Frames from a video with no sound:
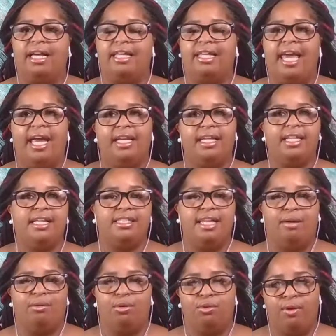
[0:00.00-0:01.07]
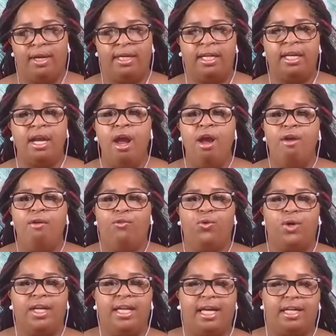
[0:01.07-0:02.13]
candidates that were running
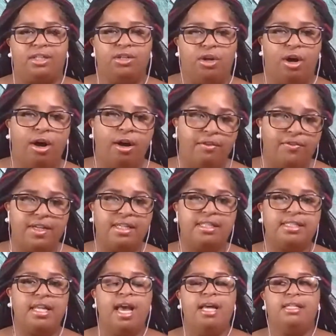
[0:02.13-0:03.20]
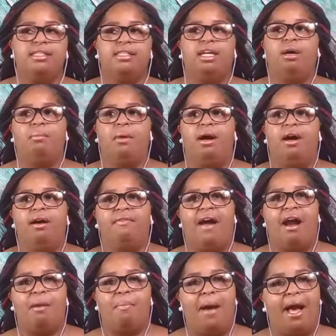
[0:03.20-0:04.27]
for elected office, some of
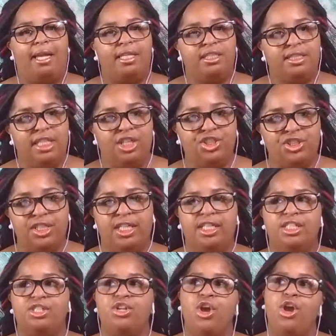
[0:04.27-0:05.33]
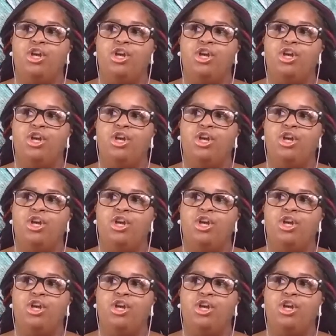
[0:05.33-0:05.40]
our politicians,